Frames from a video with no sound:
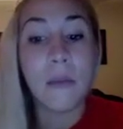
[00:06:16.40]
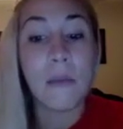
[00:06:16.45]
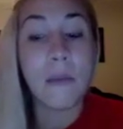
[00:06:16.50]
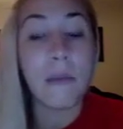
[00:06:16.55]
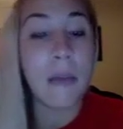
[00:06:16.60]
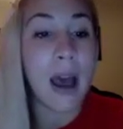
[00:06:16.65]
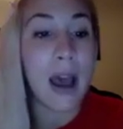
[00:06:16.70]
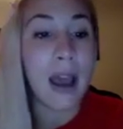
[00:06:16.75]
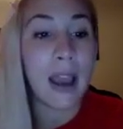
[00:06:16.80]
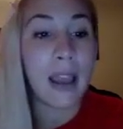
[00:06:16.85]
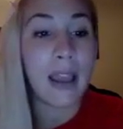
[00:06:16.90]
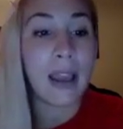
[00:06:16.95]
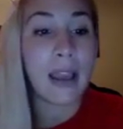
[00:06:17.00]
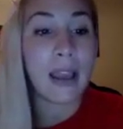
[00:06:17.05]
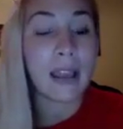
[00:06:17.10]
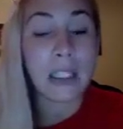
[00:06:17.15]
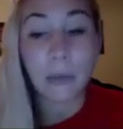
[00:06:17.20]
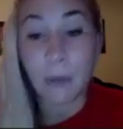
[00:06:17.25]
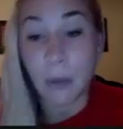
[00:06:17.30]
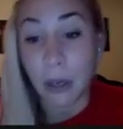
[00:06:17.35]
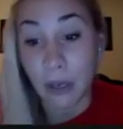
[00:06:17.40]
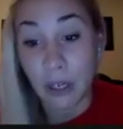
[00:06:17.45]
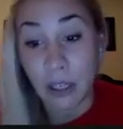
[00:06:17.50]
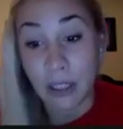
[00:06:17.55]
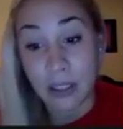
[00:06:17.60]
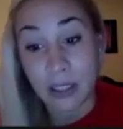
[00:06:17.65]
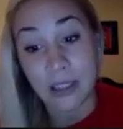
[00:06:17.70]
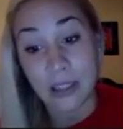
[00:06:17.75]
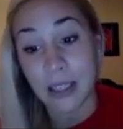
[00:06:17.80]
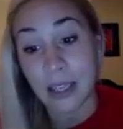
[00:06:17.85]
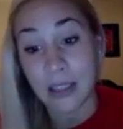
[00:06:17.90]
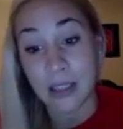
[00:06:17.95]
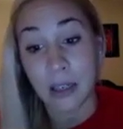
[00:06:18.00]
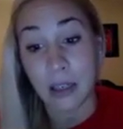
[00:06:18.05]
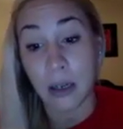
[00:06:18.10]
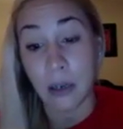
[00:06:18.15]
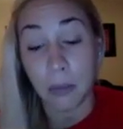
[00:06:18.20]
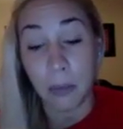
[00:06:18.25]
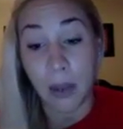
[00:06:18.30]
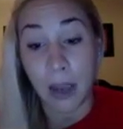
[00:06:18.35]
my experiences as
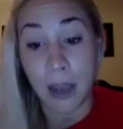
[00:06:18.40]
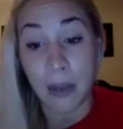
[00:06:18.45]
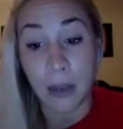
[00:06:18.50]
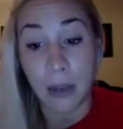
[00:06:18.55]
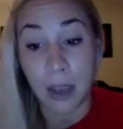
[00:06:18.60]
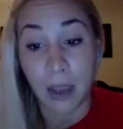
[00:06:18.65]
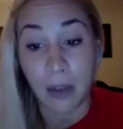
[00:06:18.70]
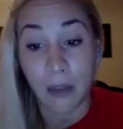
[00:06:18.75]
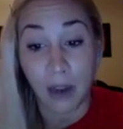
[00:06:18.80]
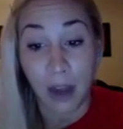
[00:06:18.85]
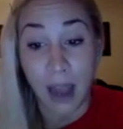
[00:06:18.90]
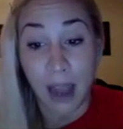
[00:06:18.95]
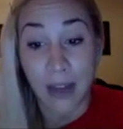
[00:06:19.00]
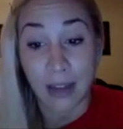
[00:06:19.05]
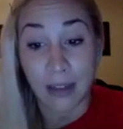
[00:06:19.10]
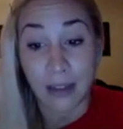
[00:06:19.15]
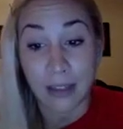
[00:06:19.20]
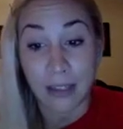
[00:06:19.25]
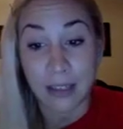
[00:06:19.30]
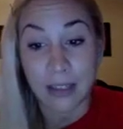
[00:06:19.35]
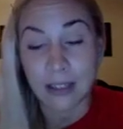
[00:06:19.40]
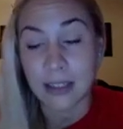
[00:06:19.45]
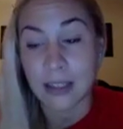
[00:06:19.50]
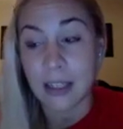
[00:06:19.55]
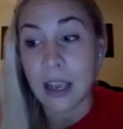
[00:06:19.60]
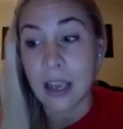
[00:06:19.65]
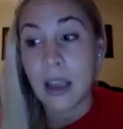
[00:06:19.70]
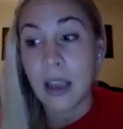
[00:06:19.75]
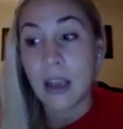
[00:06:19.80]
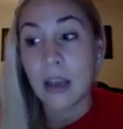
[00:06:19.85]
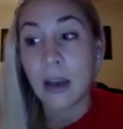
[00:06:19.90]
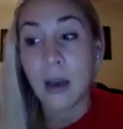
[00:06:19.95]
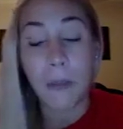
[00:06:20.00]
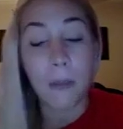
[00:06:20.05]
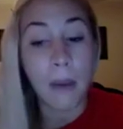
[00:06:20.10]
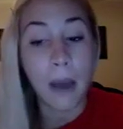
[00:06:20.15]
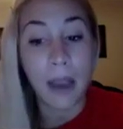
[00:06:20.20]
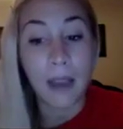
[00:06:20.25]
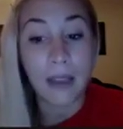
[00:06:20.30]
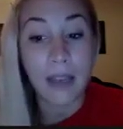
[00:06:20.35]
an applied behavior analyst,
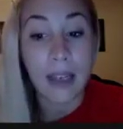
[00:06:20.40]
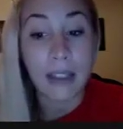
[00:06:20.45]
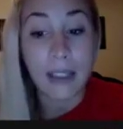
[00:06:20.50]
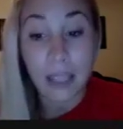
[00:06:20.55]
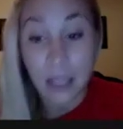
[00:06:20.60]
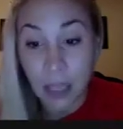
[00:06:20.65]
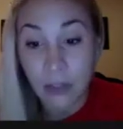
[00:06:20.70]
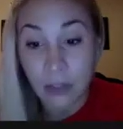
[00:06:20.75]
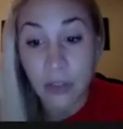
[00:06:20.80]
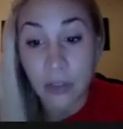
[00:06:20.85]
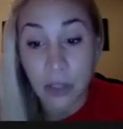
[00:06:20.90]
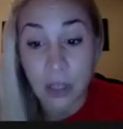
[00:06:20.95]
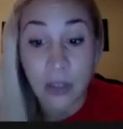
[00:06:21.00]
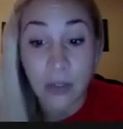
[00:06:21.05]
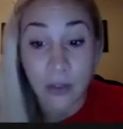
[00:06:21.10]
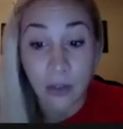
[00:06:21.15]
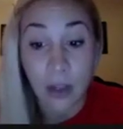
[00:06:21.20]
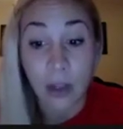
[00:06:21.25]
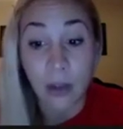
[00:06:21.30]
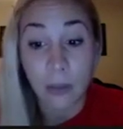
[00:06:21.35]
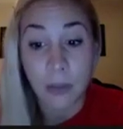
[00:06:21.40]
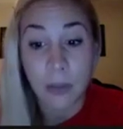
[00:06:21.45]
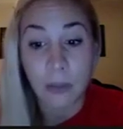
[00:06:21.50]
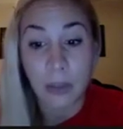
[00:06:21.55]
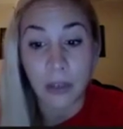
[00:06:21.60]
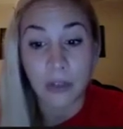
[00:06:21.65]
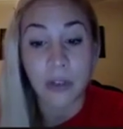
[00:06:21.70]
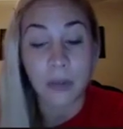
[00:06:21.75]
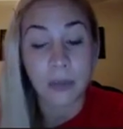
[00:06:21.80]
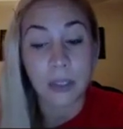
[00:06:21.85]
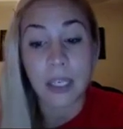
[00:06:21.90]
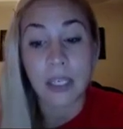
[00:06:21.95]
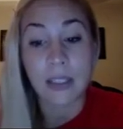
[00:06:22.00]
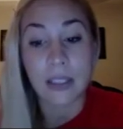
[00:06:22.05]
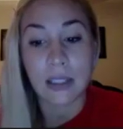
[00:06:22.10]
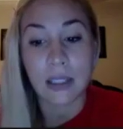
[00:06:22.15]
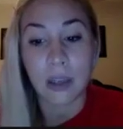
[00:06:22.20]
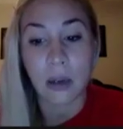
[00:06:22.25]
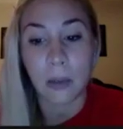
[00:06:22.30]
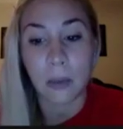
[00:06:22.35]
combined that together to develop spectrum
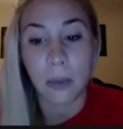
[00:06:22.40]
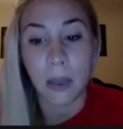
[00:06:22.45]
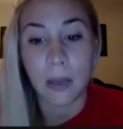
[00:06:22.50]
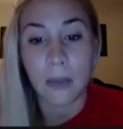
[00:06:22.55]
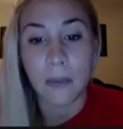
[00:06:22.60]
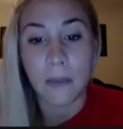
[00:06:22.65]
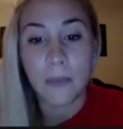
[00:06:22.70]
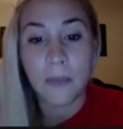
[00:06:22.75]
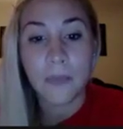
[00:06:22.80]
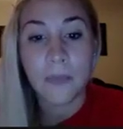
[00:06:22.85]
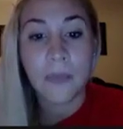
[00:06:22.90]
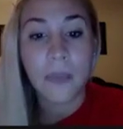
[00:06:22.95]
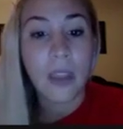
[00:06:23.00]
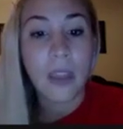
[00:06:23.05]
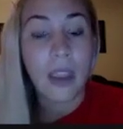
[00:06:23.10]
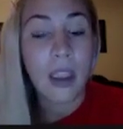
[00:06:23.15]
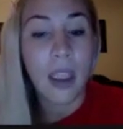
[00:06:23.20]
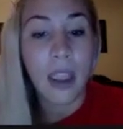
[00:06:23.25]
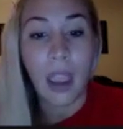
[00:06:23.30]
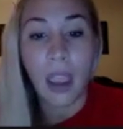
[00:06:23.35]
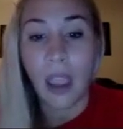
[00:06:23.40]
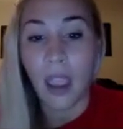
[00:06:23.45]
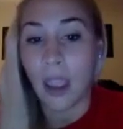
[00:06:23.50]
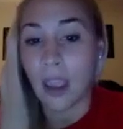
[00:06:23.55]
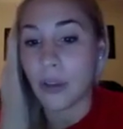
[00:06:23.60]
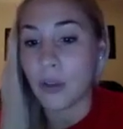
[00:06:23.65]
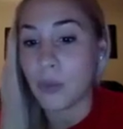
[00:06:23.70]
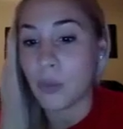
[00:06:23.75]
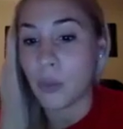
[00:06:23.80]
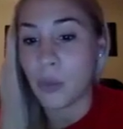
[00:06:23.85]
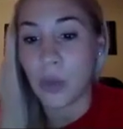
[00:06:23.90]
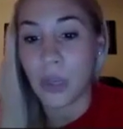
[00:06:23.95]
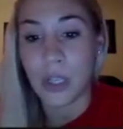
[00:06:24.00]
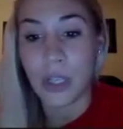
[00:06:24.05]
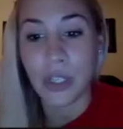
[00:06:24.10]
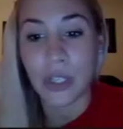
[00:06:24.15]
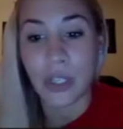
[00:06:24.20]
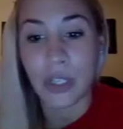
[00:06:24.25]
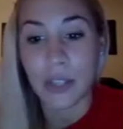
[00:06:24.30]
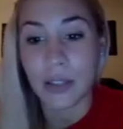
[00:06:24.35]
dance therapy. And
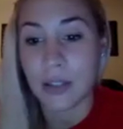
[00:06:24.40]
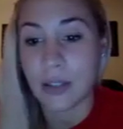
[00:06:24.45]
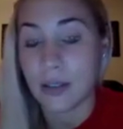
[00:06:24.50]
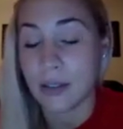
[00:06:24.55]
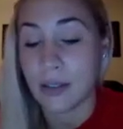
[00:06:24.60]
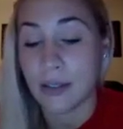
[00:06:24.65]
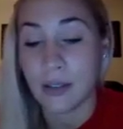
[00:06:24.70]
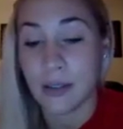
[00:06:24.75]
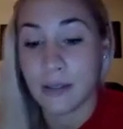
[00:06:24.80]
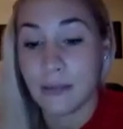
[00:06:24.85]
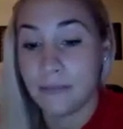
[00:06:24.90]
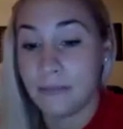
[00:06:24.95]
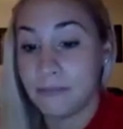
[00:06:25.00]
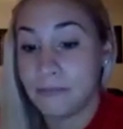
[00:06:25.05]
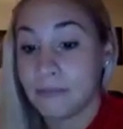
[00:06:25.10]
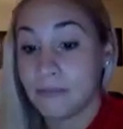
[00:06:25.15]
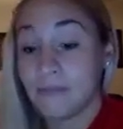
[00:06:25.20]
we just